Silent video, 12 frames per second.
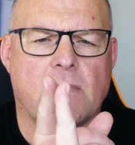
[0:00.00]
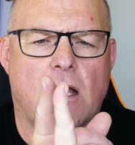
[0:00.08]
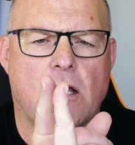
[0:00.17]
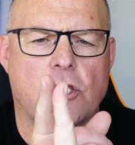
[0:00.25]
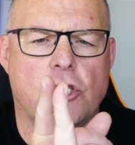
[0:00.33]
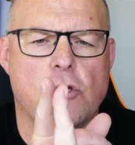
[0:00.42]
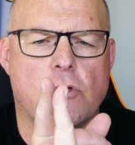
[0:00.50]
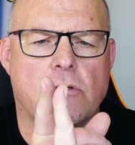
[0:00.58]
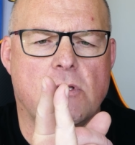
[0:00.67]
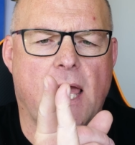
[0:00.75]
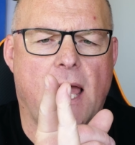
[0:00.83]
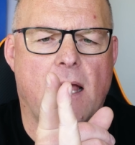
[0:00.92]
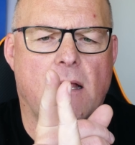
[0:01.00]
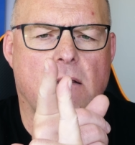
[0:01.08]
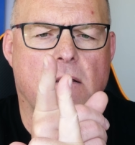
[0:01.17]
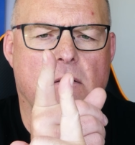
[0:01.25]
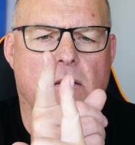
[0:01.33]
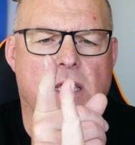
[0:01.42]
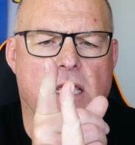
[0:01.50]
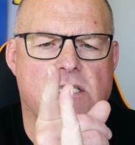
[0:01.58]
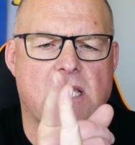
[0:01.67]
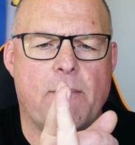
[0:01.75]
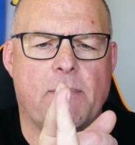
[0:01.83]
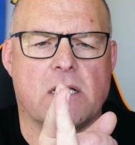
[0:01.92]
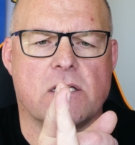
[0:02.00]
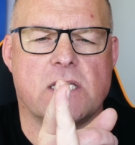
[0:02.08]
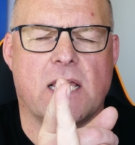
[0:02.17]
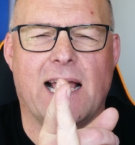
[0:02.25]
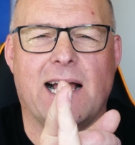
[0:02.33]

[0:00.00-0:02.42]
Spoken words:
you could get the examiner saying,